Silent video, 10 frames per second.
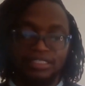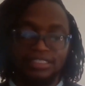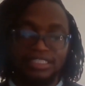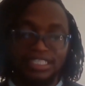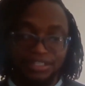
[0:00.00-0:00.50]

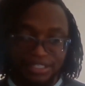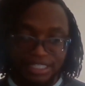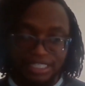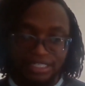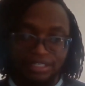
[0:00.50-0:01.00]
the
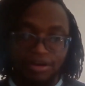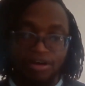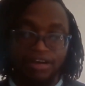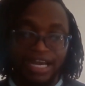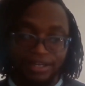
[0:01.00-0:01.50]
tyranny
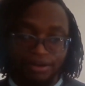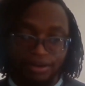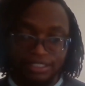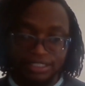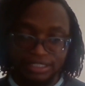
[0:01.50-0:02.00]
of high
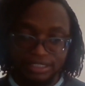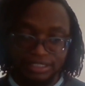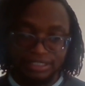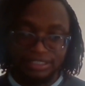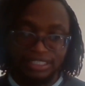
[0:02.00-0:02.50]

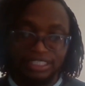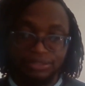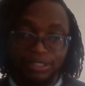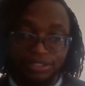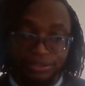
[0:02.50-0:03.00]
costs
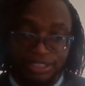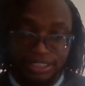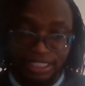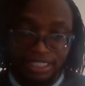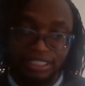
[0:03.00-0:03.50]
is what you
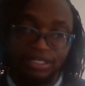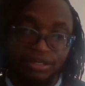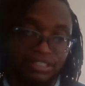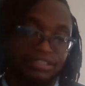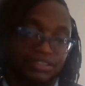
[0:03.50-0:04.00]
see
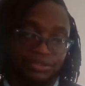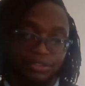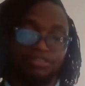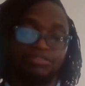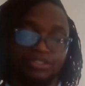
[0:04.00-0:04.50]
on the
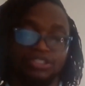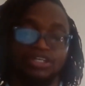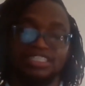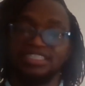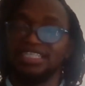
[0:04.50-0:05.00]
Victoria Falls
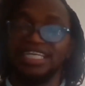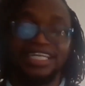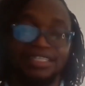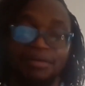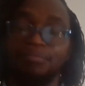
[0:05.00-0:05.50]
Stock Exchange.
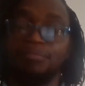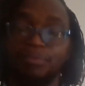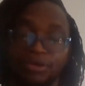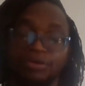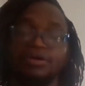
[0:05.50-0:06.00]
It is a
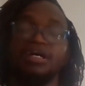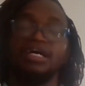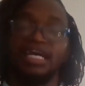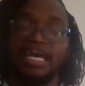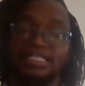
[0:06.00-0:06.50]
pure
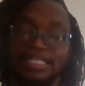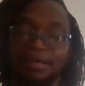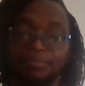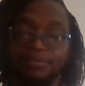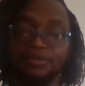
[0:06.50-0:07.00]

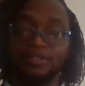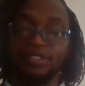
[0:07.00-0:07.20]
example.